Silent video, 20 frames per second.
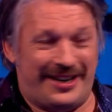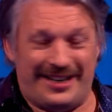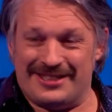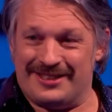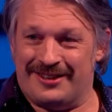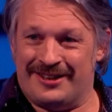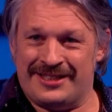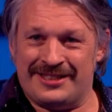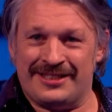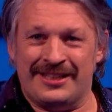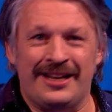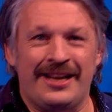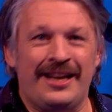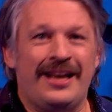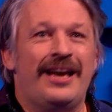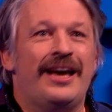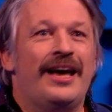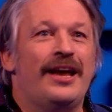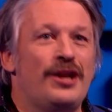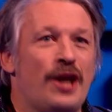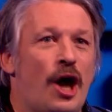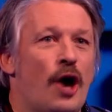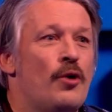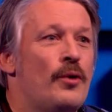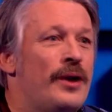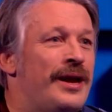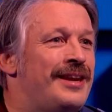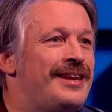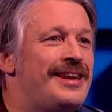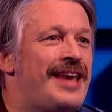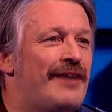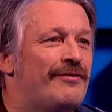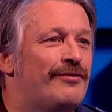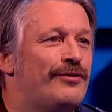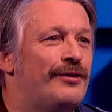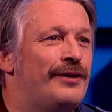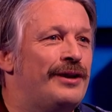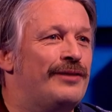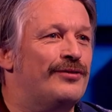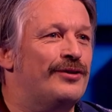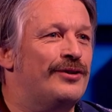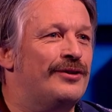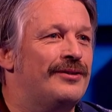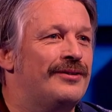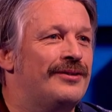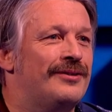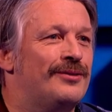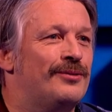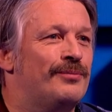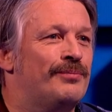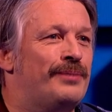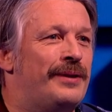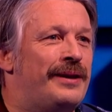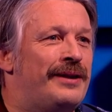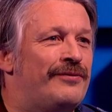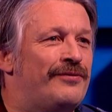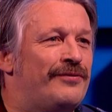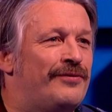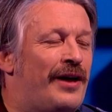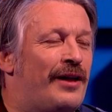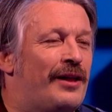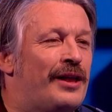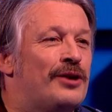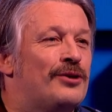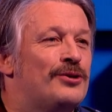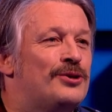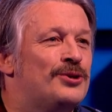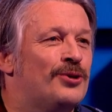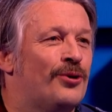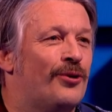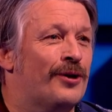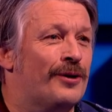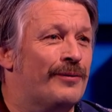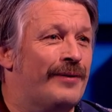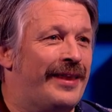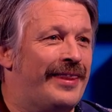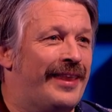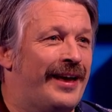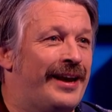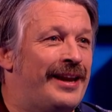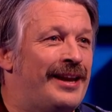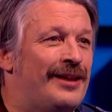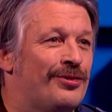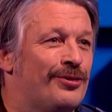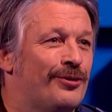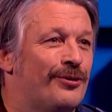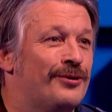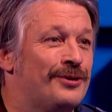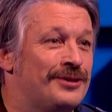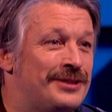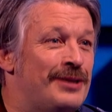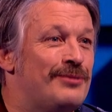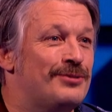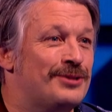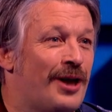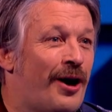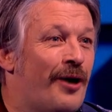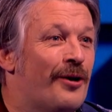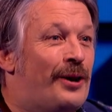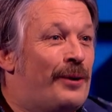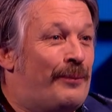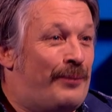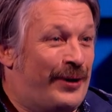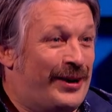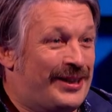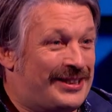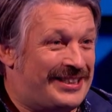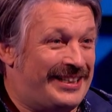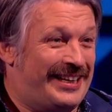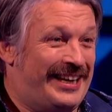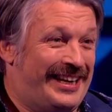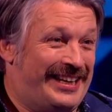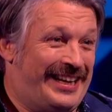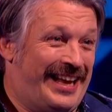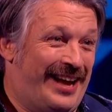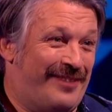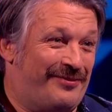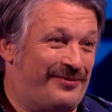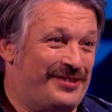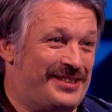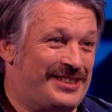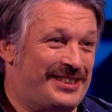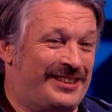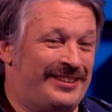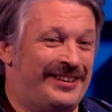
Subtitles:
in his eyes. No, he'd never even been felt he could talk about that. And he thought, because he was the only person it happened to.